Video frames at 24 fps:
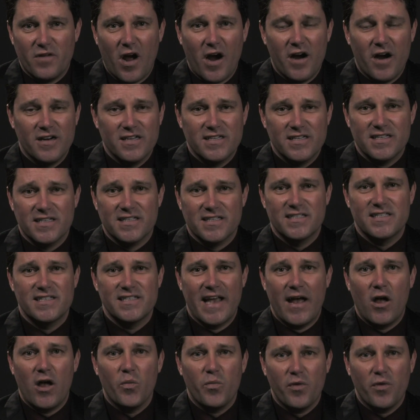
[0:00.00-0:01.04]
hardest to
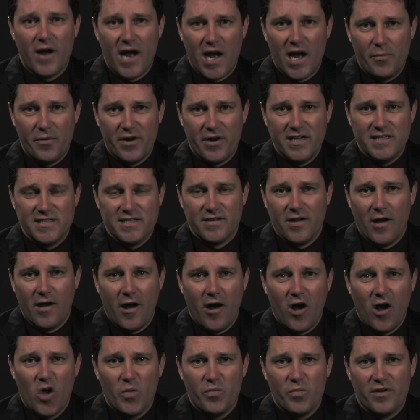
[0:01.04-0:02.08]
sell properties in
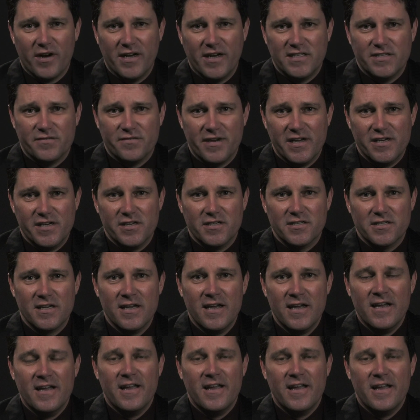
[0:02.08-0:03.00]
all price ranges